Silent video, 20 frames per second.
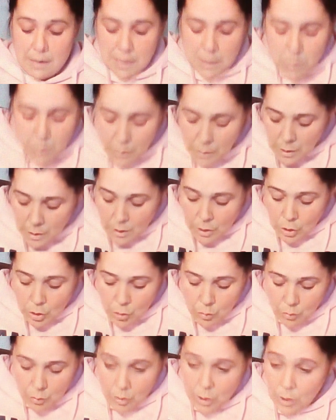because
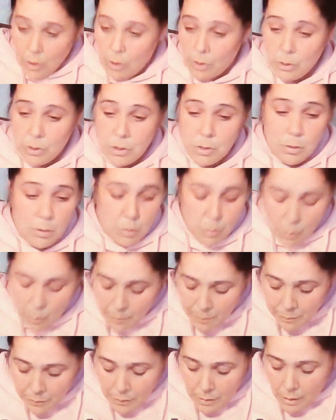you can also,
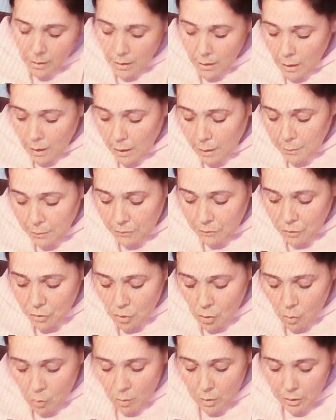if you
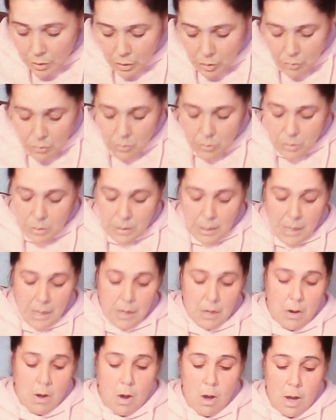don't want to use a
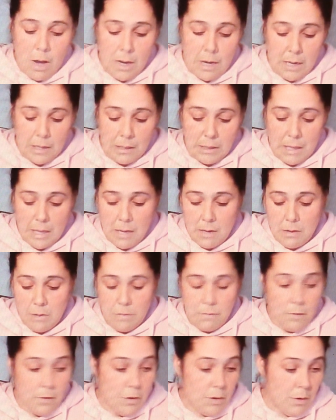knot at the end
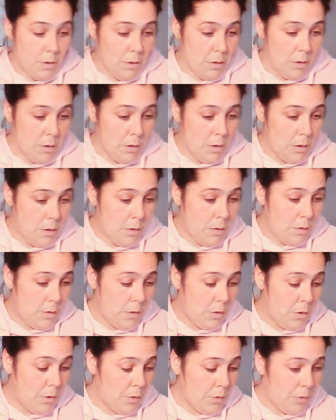of your
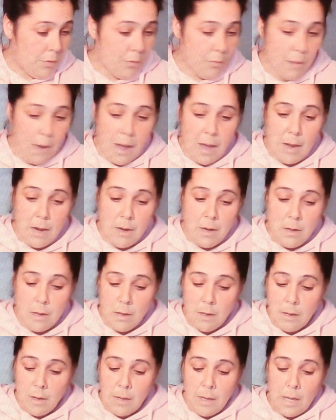thread,
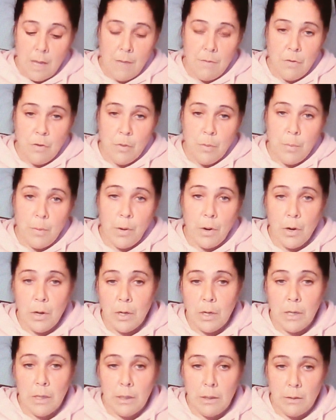if you burn
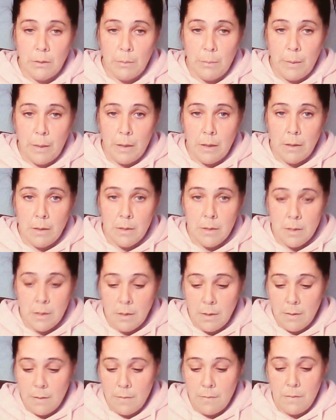it a little bit,
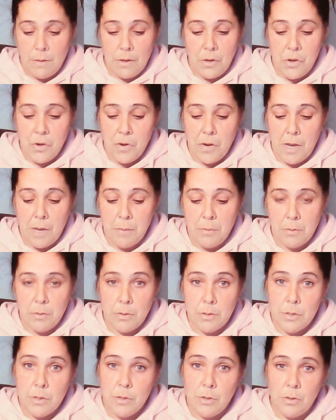then you're able
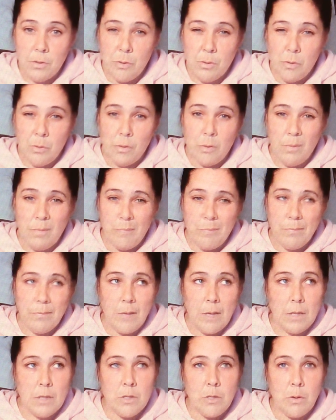to,
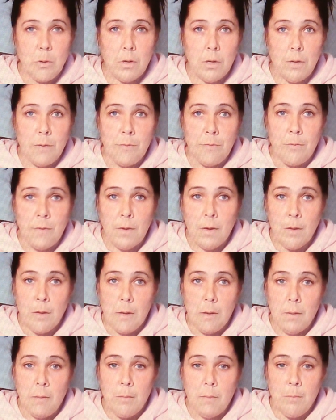it sort of
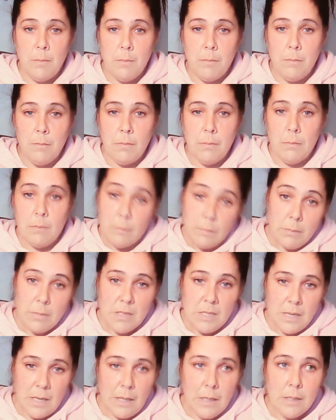
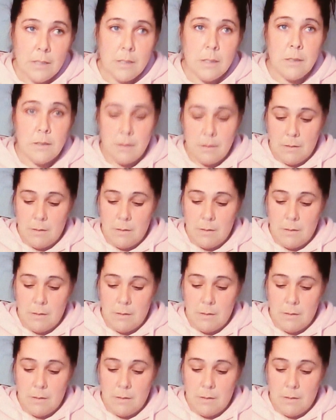sticks.